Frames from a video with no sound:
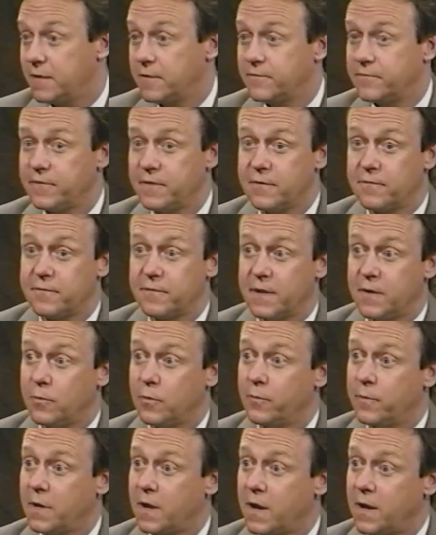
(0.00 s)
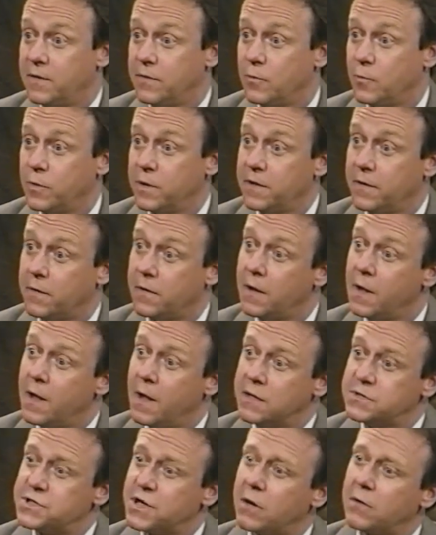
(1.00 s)
if they were behind the wheel.
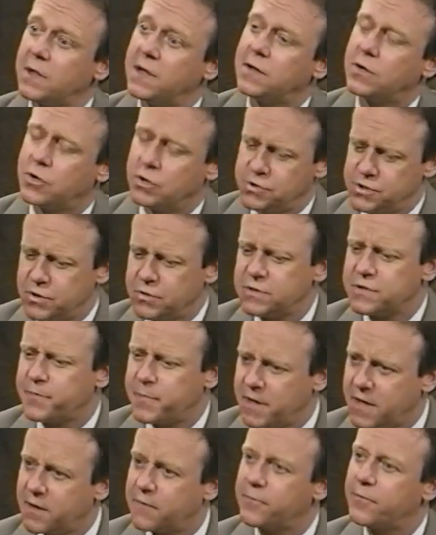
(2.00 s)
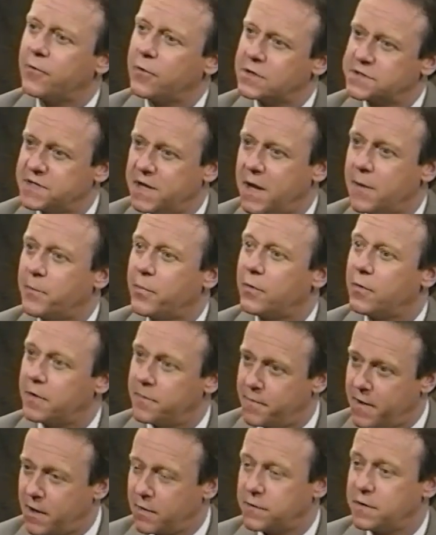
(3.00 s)
Charlene, could you speak, for example,
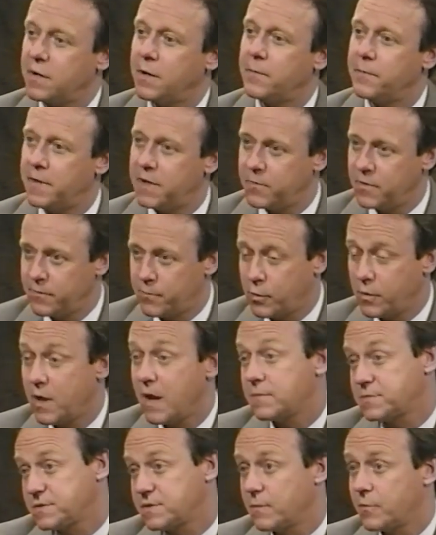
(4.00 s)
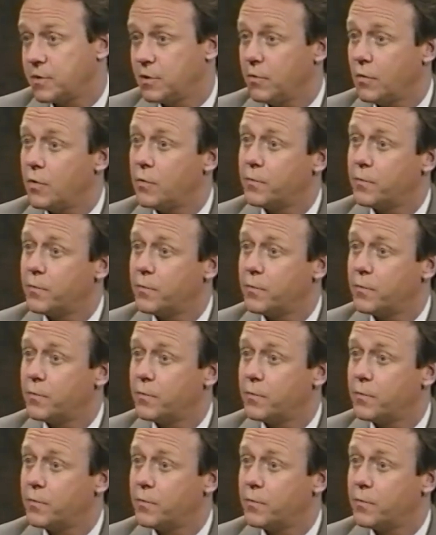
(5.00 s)
about maybe perhaps some of your own